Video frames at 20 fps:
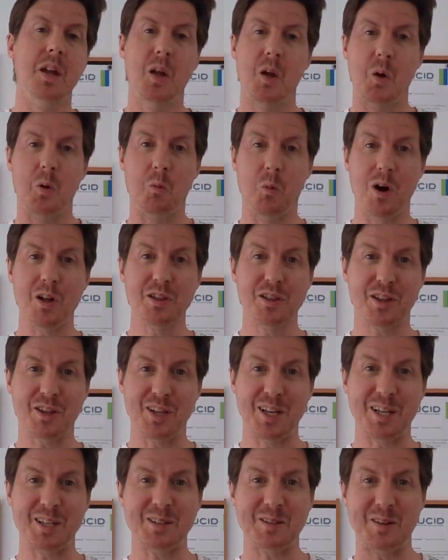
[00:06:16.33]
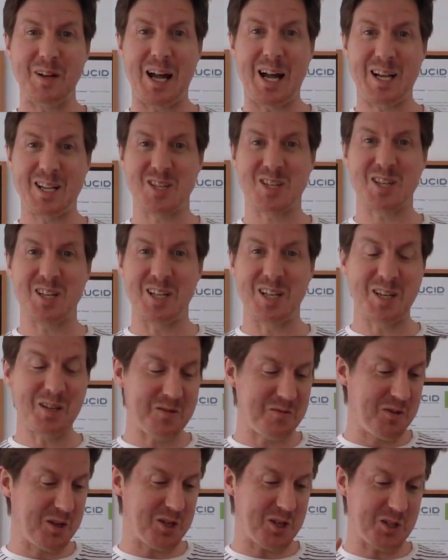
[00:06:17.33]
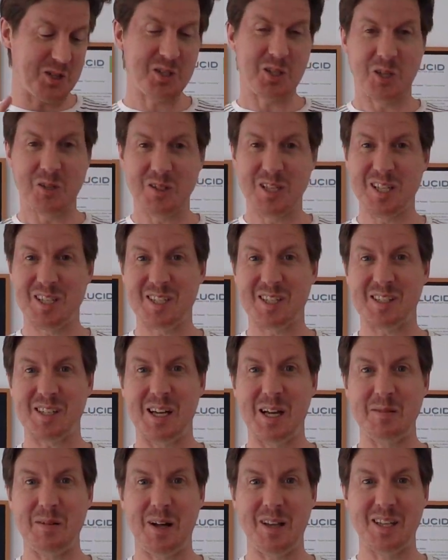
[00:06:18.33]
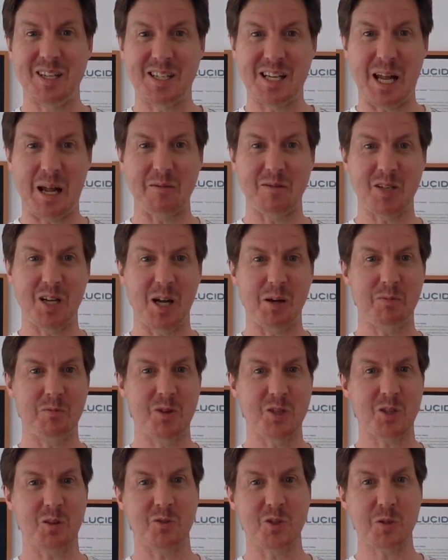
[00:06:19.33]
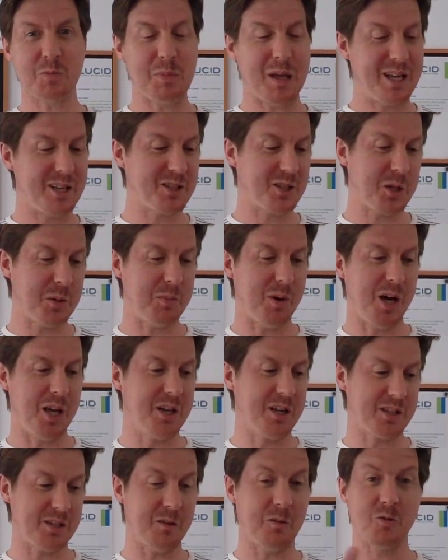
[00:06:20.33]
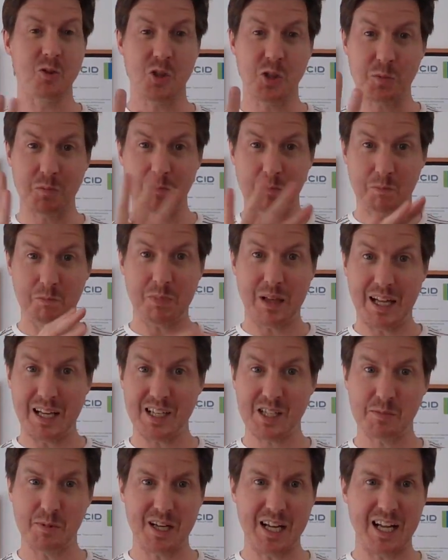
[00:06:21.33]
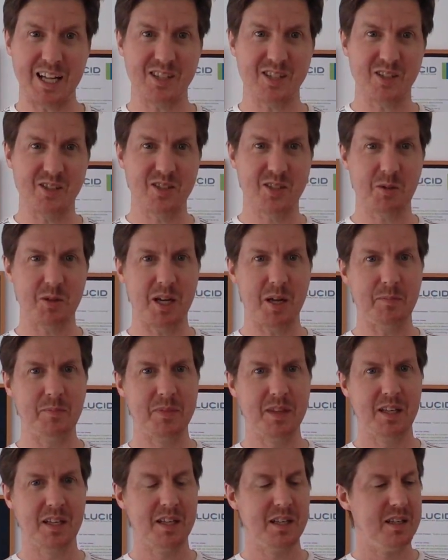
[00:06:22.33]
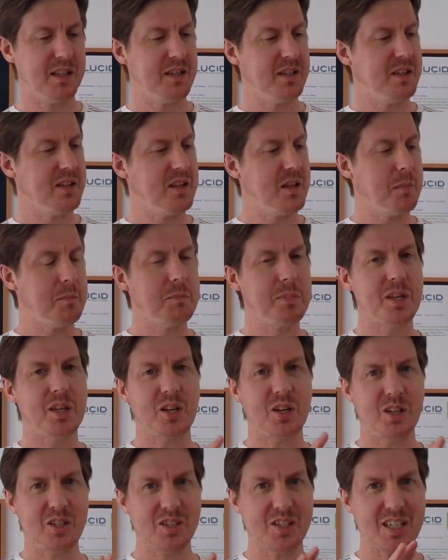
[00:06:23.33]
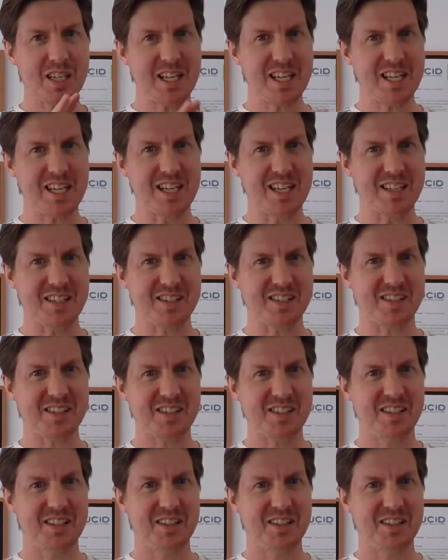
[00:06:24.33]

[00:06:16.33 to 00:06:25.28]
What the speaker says: One thing, actually, which I do need to say about this laptop, which I've just picked up on as I've just placed my hands onto it, because it is,